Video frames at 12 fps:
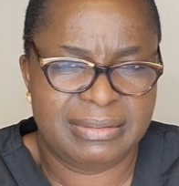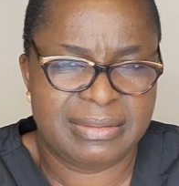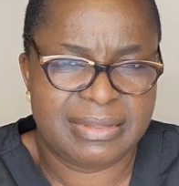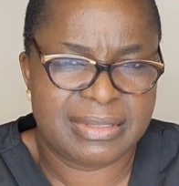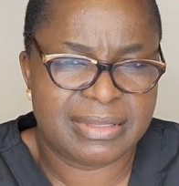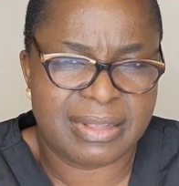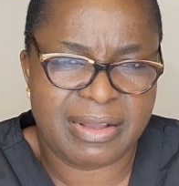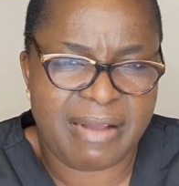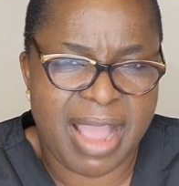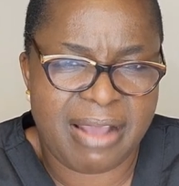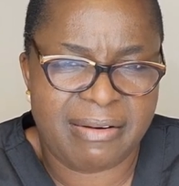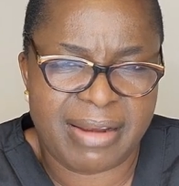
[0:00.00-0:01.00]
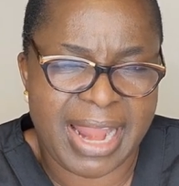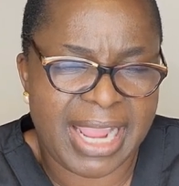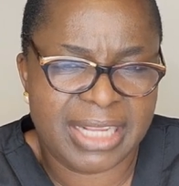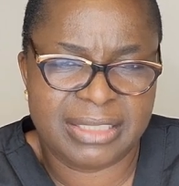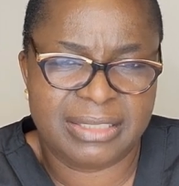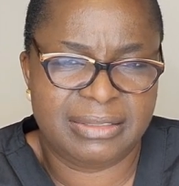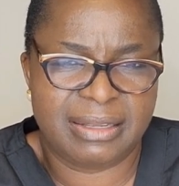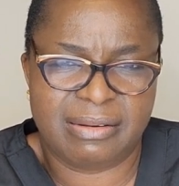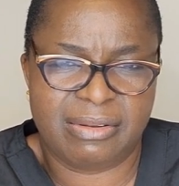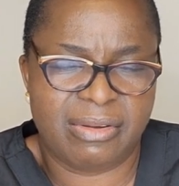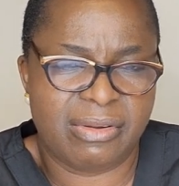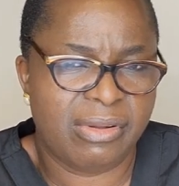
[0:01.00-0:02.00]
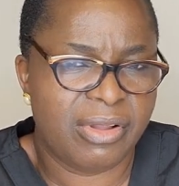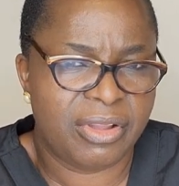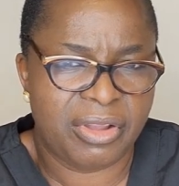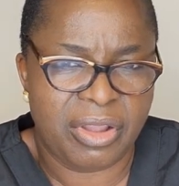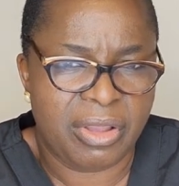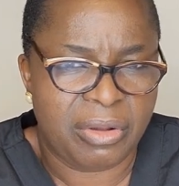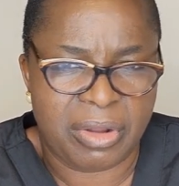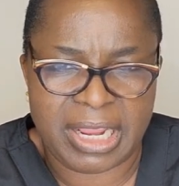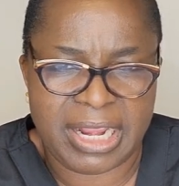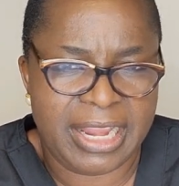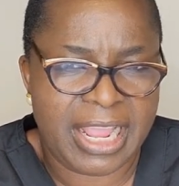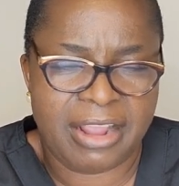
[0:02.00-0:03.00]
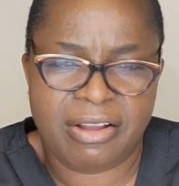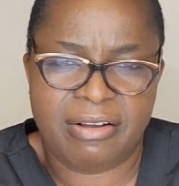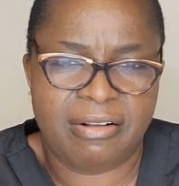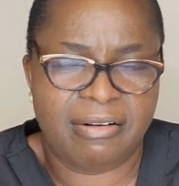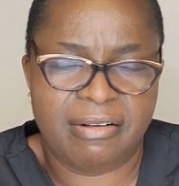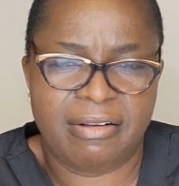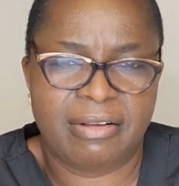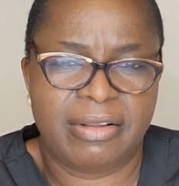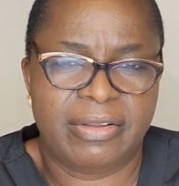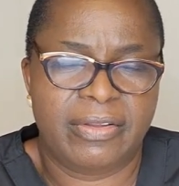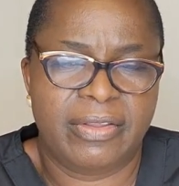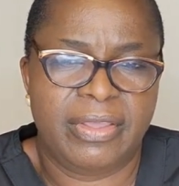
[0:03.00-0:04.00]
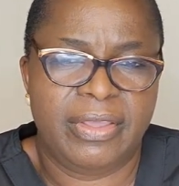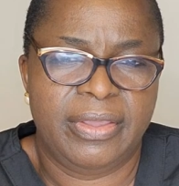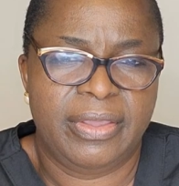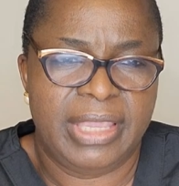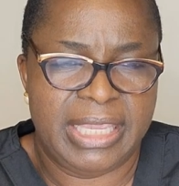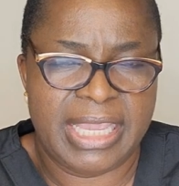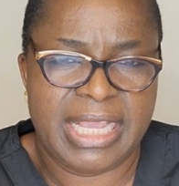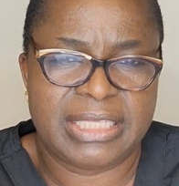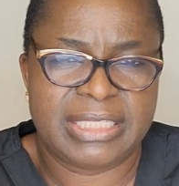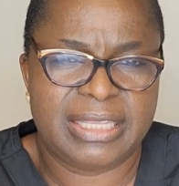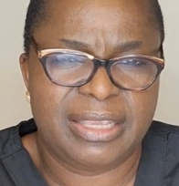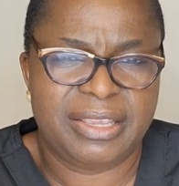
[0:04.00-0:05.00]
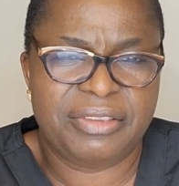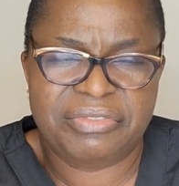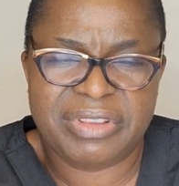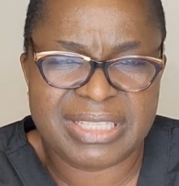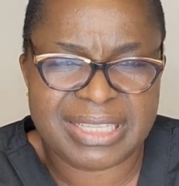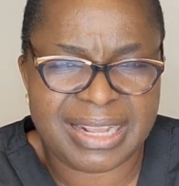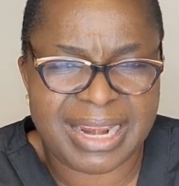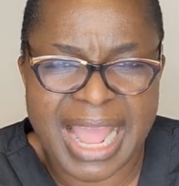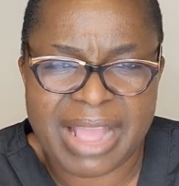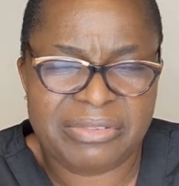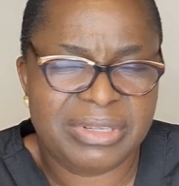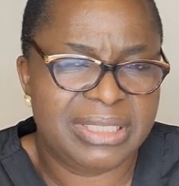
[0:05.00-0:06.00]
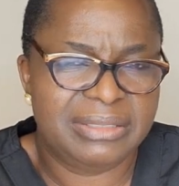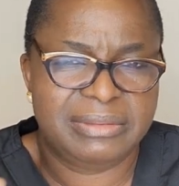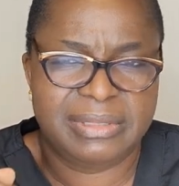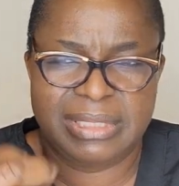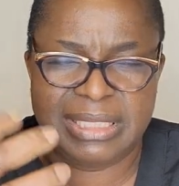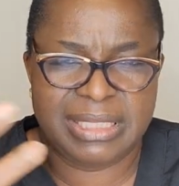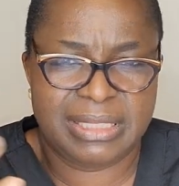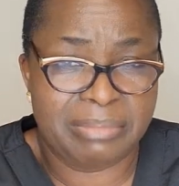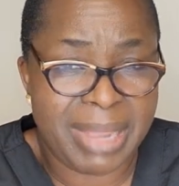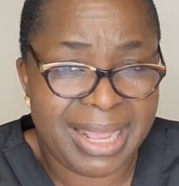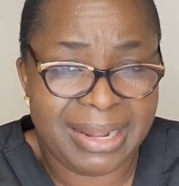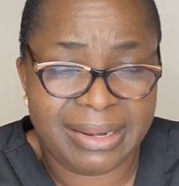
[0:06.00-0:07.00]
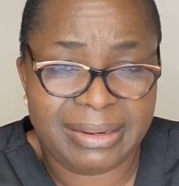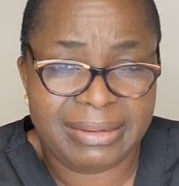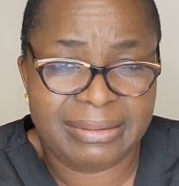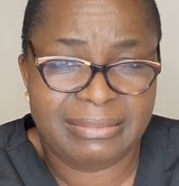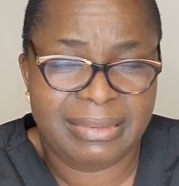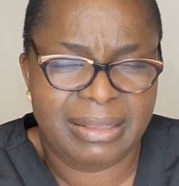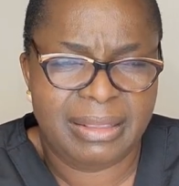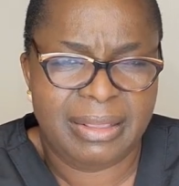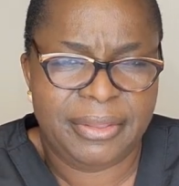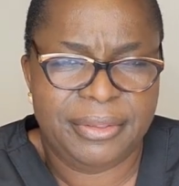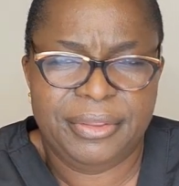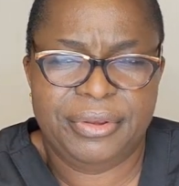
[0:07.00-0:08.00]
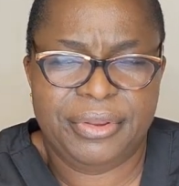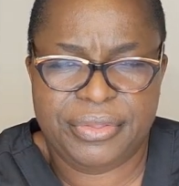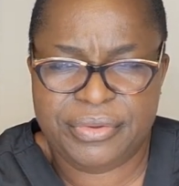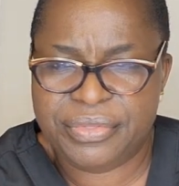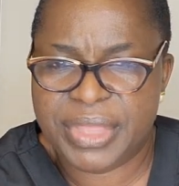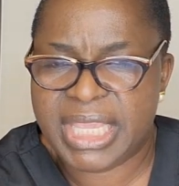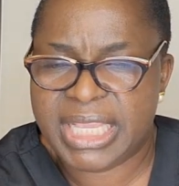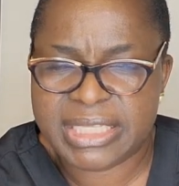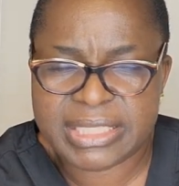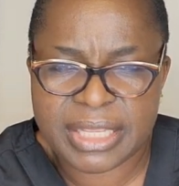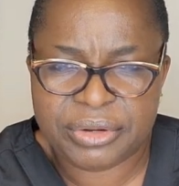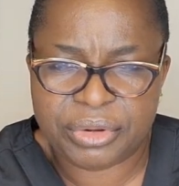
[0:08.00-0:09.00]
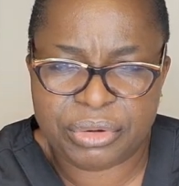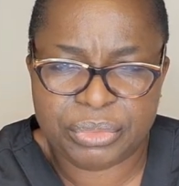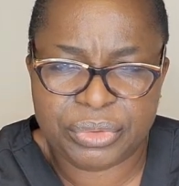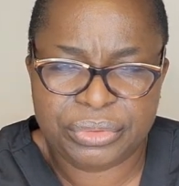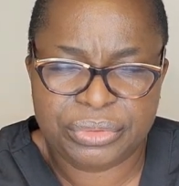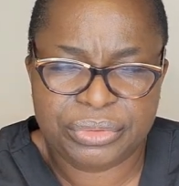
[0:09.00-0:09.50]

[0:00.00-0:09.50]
Somehow light yellow, clear color. Yes, if it's cloudy, smelling, do you think it's a normal